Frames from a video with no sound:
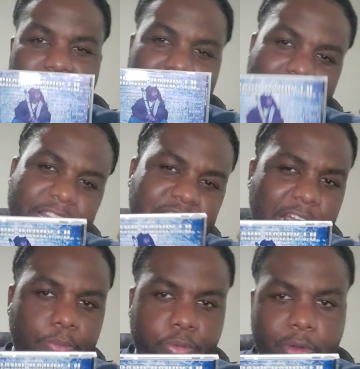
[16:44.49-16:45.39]
It is
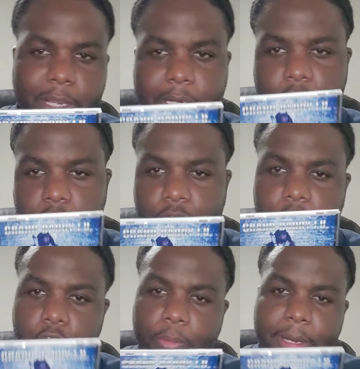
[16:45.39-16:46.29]
out of print. It goes for a
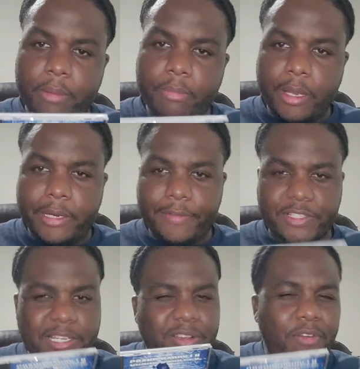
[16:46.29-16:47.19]
little bit of money. I've
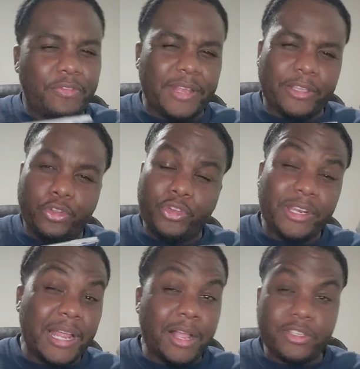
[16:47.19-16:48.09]
seen it go for like
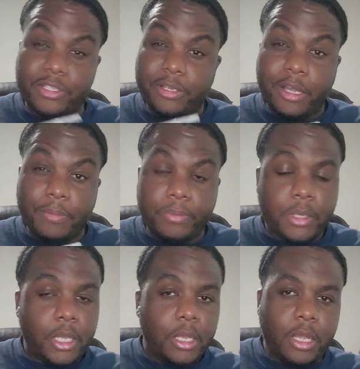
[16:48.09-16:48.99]
$30 and up.
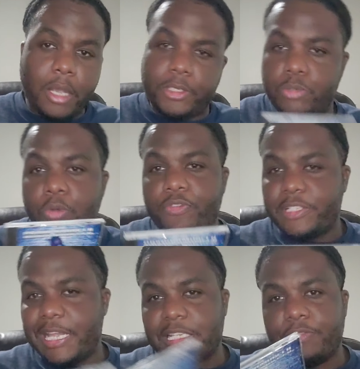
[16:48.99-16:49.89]
Smooth
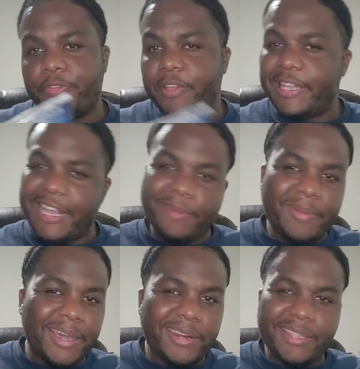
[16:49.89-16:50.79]
Assassin, forget
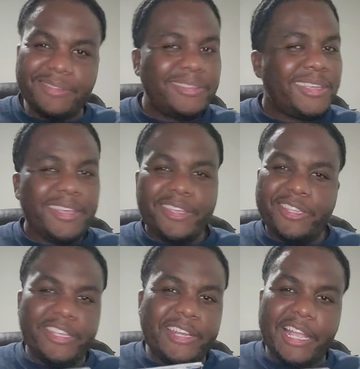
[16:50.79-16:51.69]
about it.
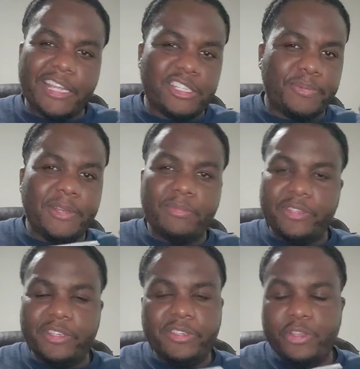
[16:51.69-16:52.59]
You're not going to spend...
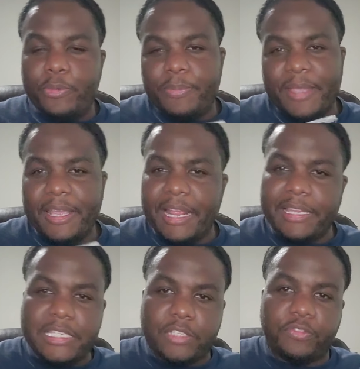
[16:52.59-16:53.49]
You'll be paying at
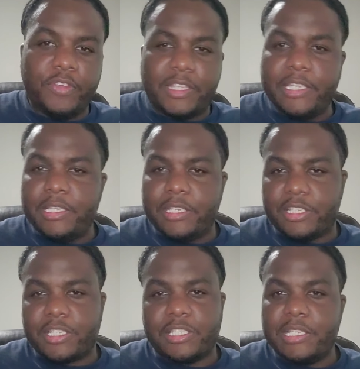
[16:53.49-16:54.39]
least $50 to
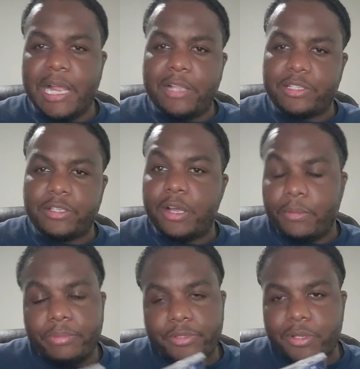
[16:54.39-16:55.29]
$60 and
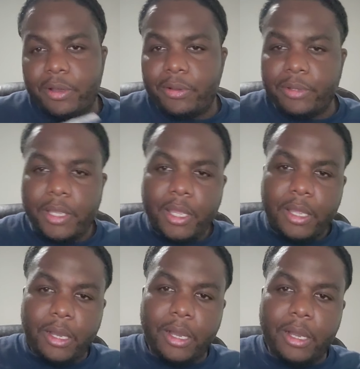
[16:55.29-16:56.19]
up. So,
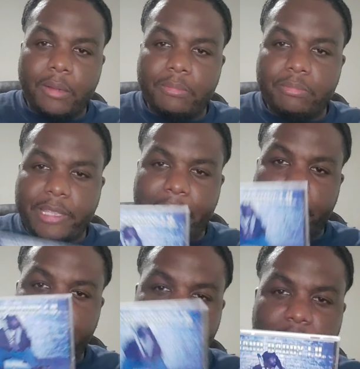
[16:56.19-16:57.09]
but
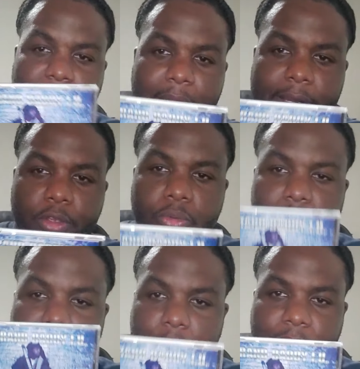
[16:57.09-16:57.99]
yeah, Granddaddy U,
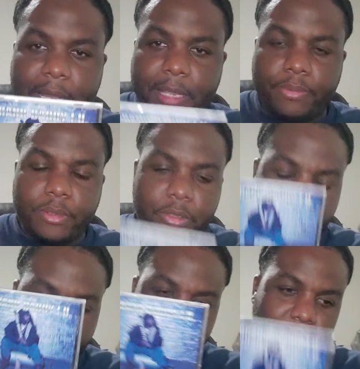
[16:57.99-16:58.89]
Lead Pipe,
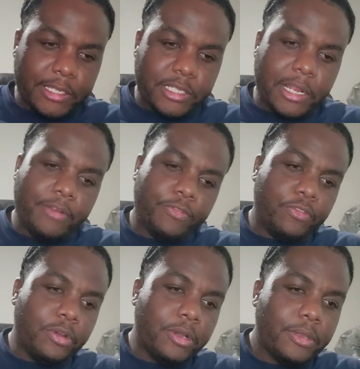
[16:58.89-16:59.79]
released in
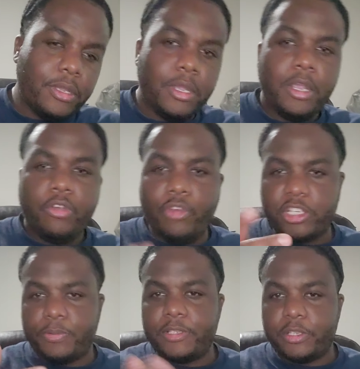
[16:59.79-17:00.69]
1994.
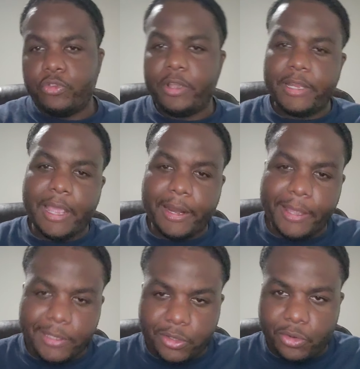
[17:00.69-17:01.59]
Recipes to
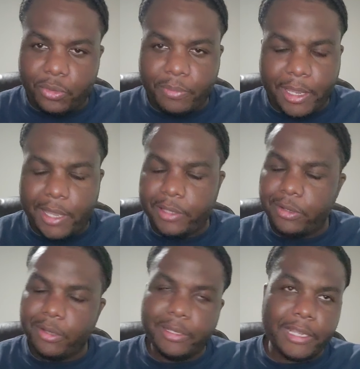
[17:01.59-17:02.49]
Granddaddy U, man.
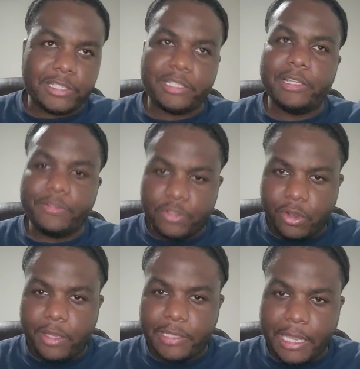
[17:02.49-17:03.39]
Your legacy lives
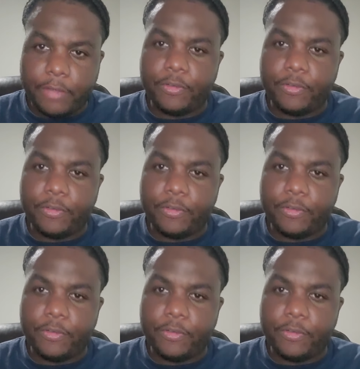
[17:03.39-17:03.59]
on. Thank you